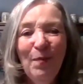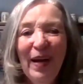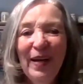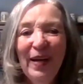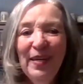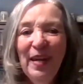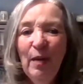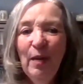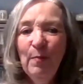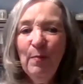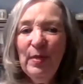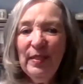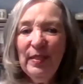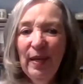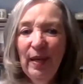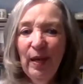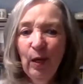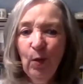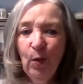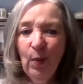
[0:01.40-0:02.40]
my name is
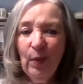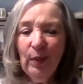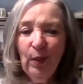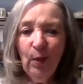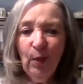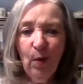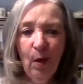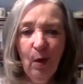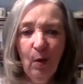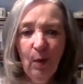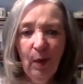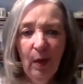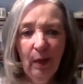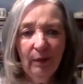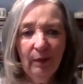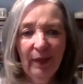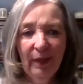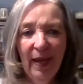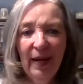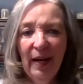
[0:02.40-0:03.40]
Ann Quinlan Caldwell,
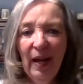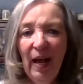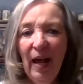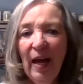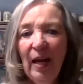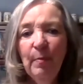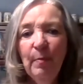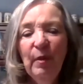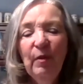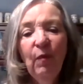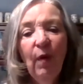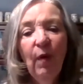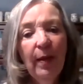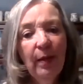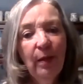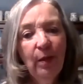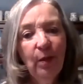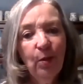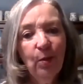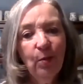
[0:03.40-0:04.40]
and I am
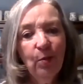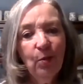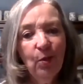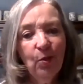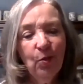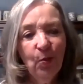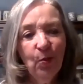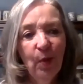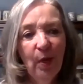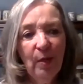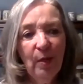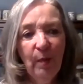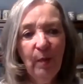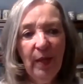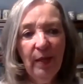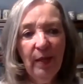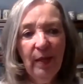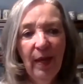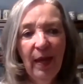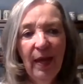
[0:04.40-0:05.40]
inviting you to join
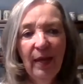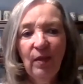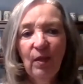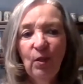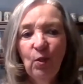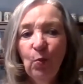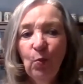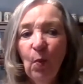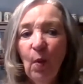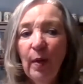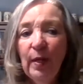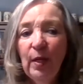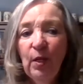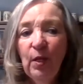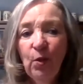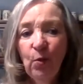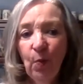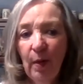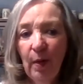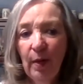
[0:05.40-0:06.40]
me at the
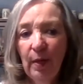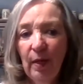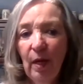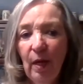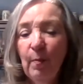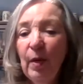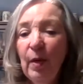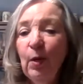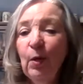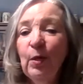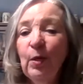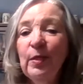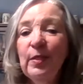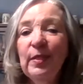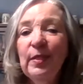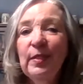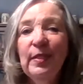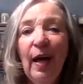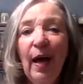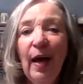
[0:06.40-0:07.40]
2020 American
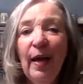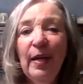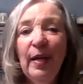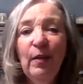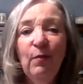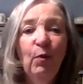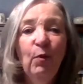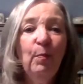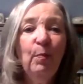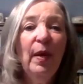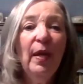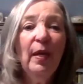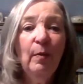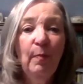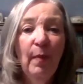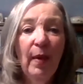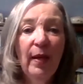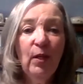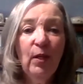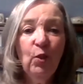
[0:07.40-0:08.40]
Society for Pain
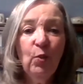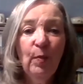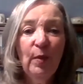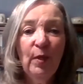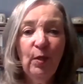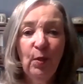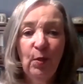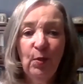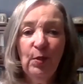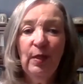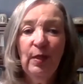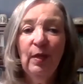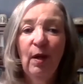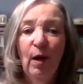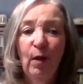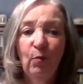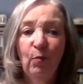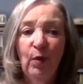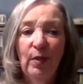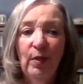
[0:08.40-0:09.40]
Management Nursing
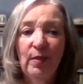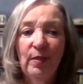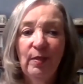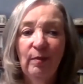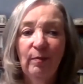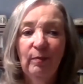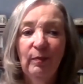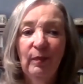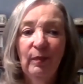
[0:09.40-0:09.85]
Conference.